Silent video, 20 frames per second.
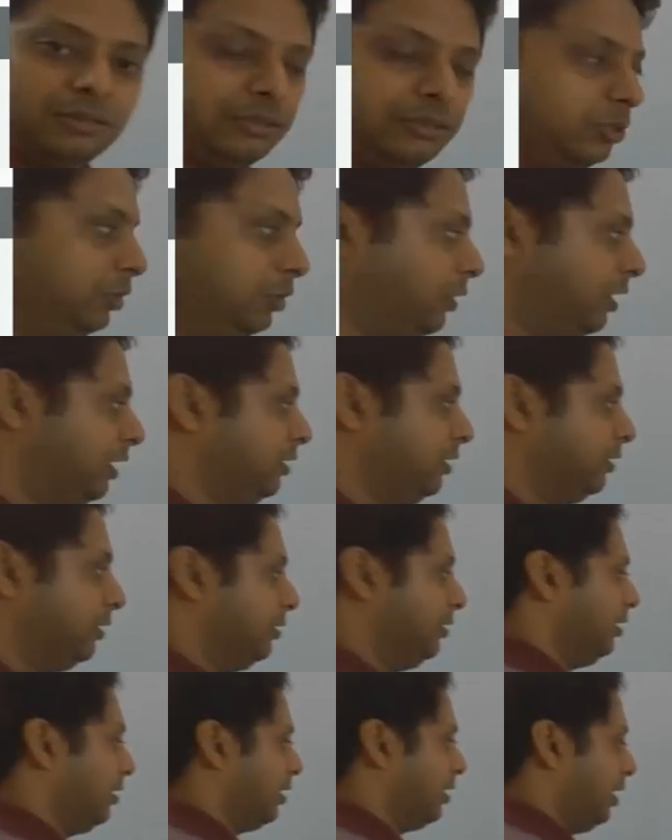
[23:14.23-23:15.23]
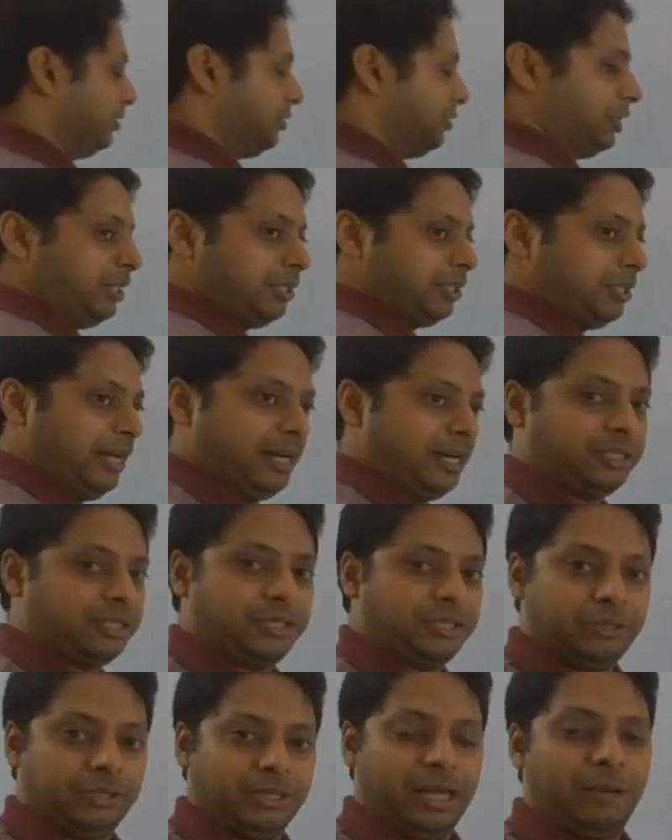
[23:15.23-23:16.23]
So you can consider
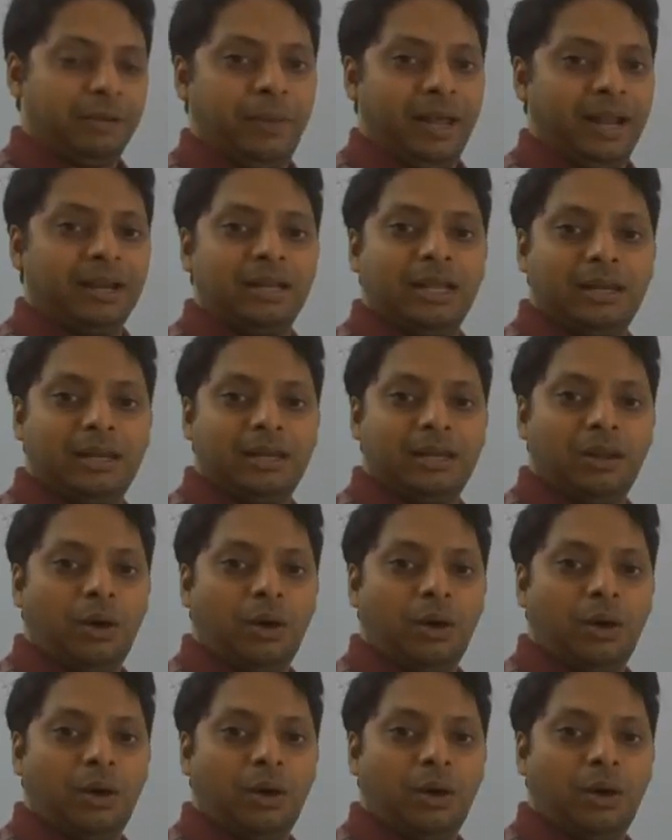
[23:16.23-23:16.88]
that they are parallel